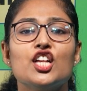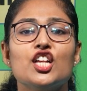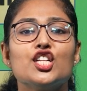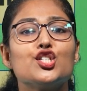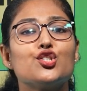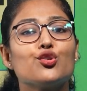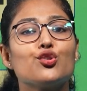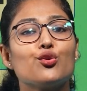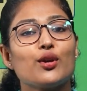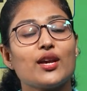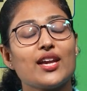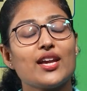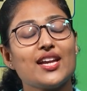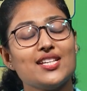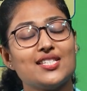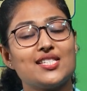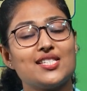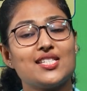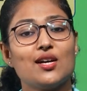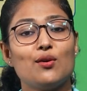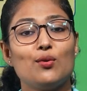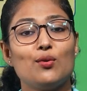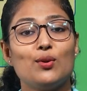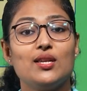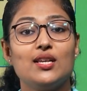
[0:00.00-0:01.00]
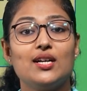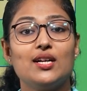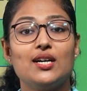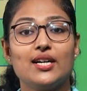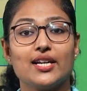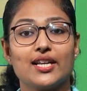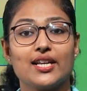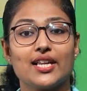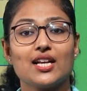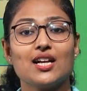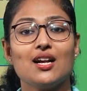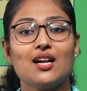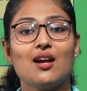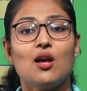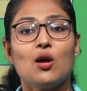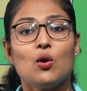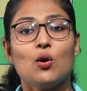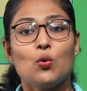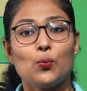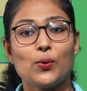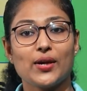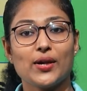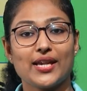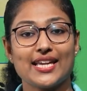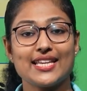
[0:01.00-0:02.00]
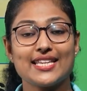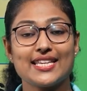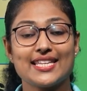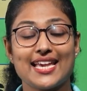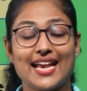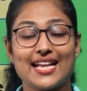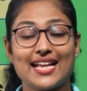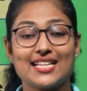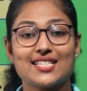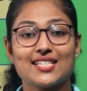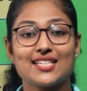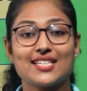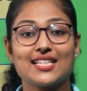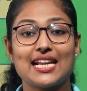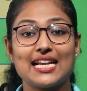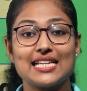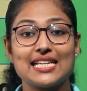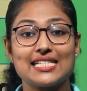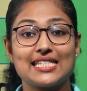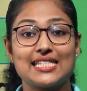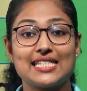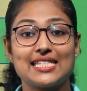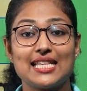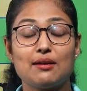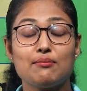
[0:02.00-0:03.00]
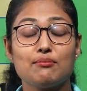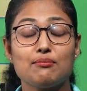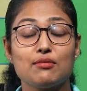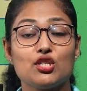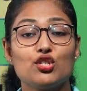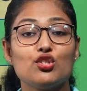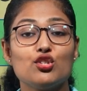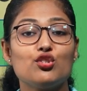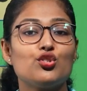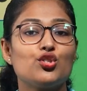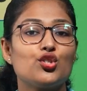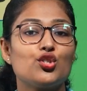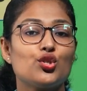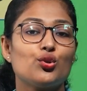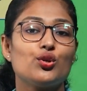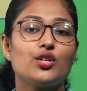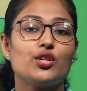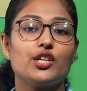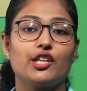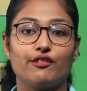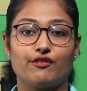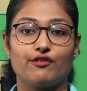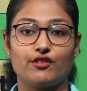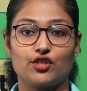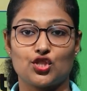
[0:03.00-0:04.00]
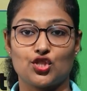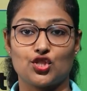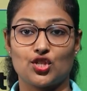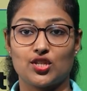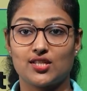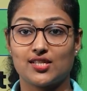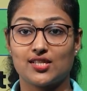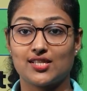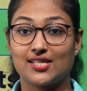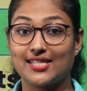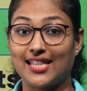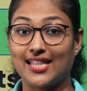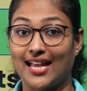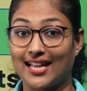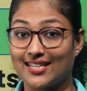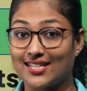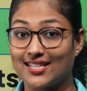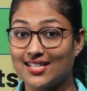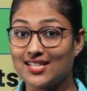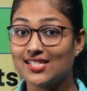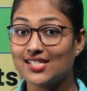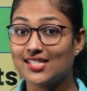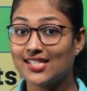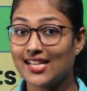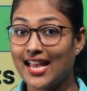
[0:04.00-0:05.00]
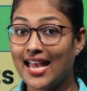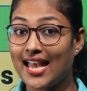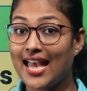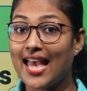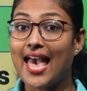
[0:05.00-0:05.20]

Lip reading: To ease our learning, we can categorize them into two divisions, that is,